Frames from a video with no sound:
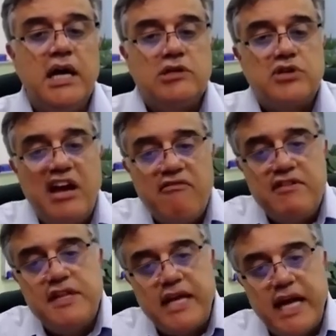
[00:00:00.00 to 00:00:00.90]
So
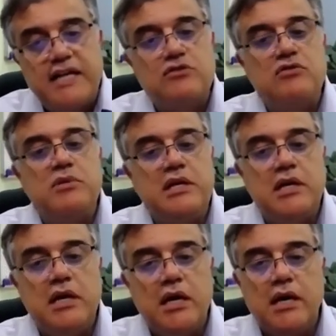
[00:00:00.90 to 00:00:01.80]
everything has to be
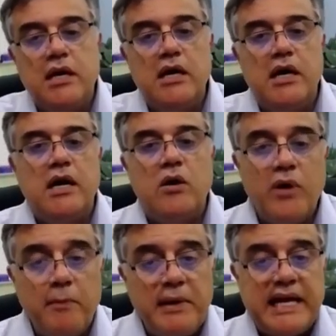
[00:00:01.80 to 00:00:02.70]

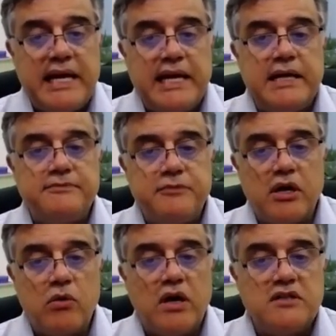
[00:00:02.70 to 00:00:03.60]
replicated
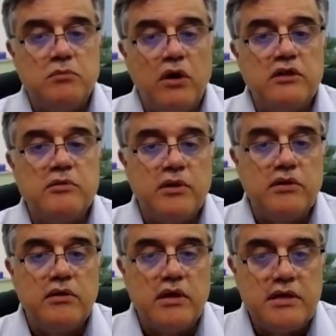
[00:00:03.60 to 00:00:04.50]
across
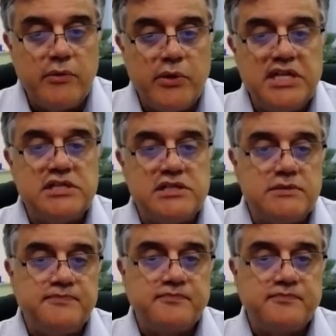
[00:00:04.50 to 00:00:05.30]
multiple regions.